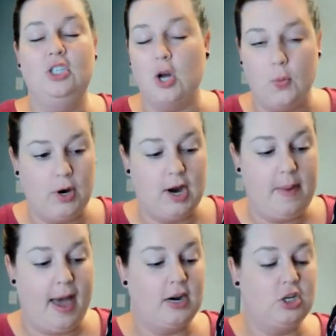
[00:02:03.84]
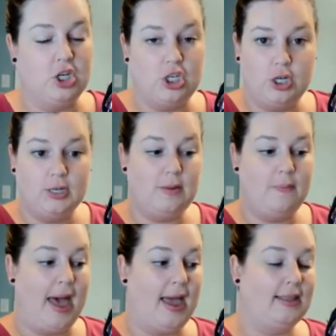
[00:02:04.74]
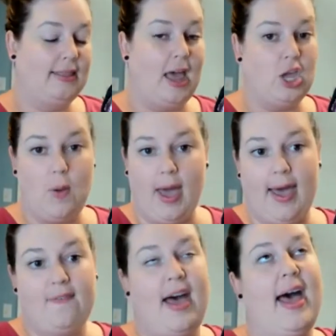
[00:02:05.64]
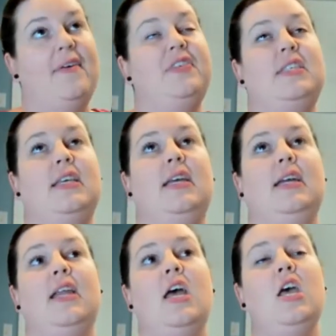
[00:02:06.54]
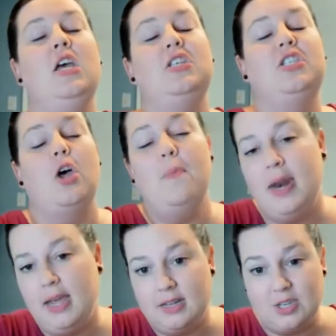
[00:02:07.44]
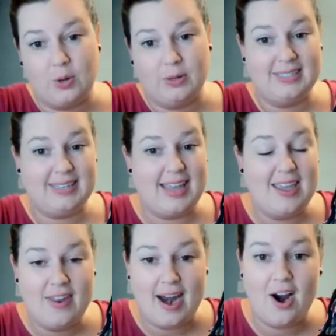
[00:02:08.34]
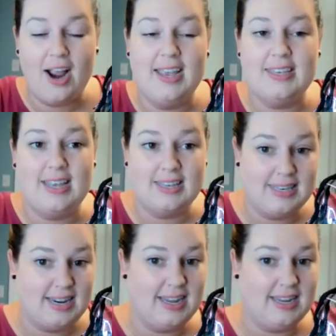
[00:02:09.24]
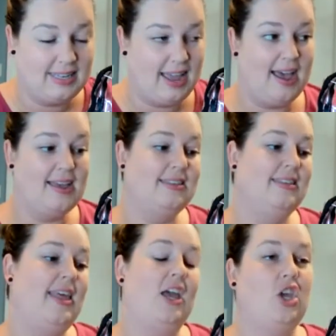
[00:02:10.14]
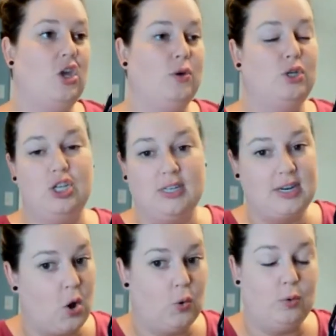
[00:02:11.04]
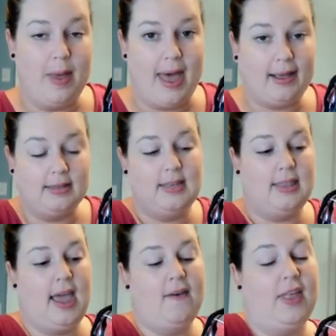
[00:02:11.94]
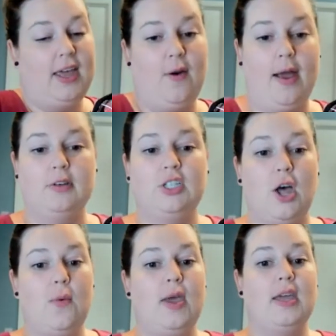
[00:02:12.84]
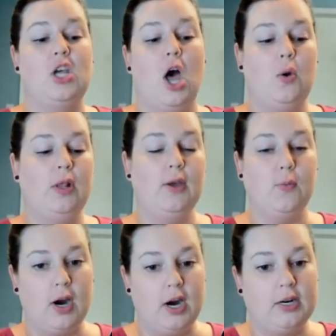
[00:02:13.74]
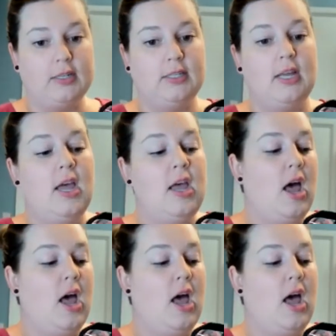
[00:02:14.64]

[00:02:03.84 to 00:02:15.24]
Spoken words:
don't worry about it. Just use a bag that you have. I have seen so many consultants, even our SSDs guys, that use just old bags that they have laying around. So it totally works